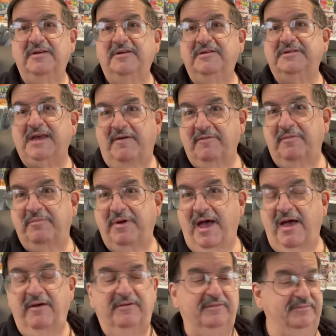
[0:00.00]
7
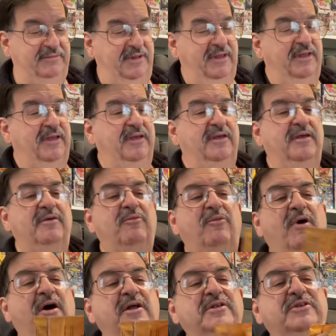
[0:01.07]
pack.
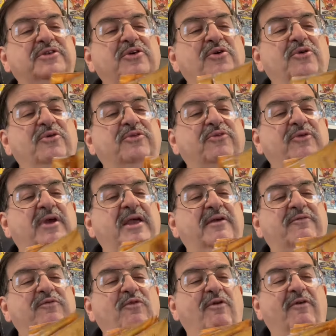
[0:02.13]
1, 2, 3,
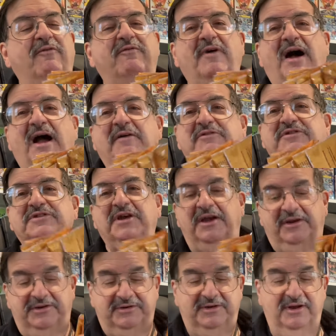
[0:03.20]
4, 5,
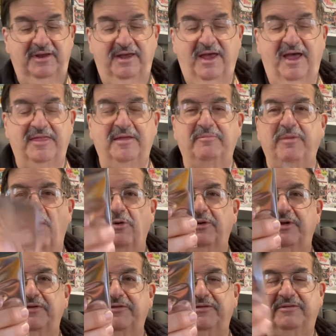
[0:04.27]
6, and the
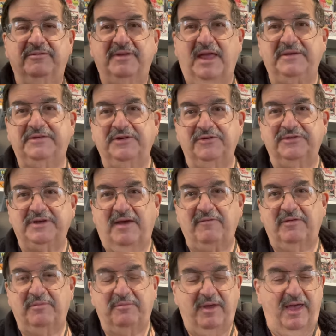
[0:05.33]
bonus. That's your
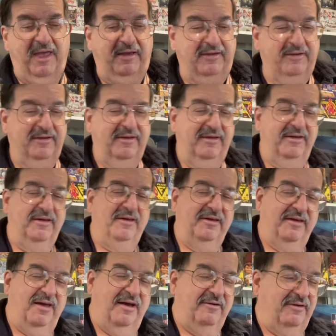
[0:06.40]
7th pack.
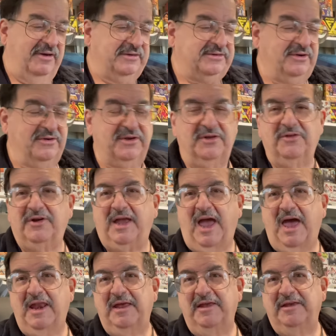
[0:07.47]
All right, so you look
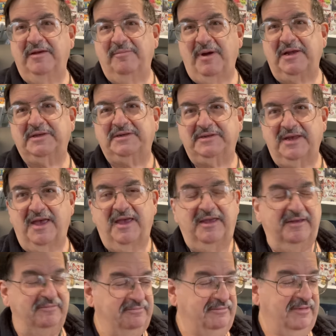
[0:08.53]
at it, you might
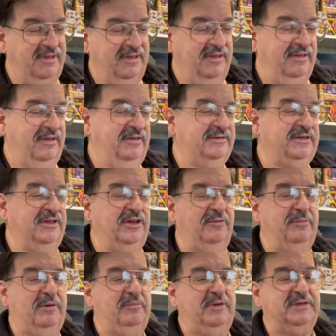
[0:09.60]
say it's a little
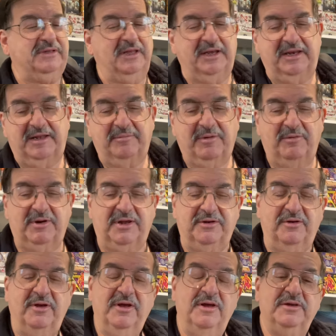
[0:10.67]
bit misleading, but what are you going
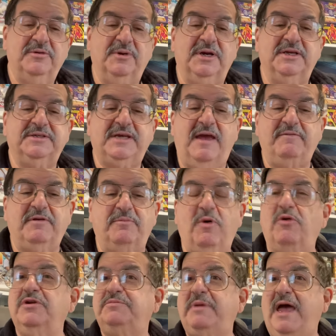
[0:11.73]
to do? So we're going to save the
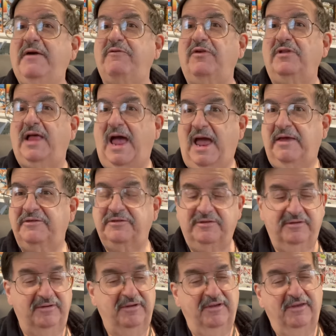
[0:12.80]
bonus pack for last.
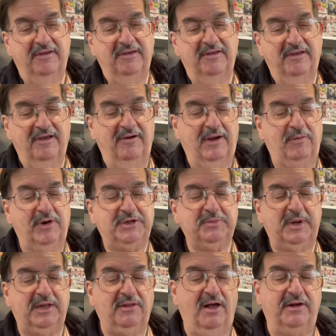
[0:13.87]
All right, wish
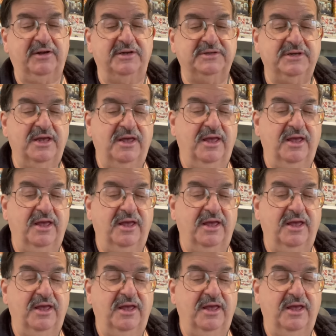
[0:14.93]
me luck, because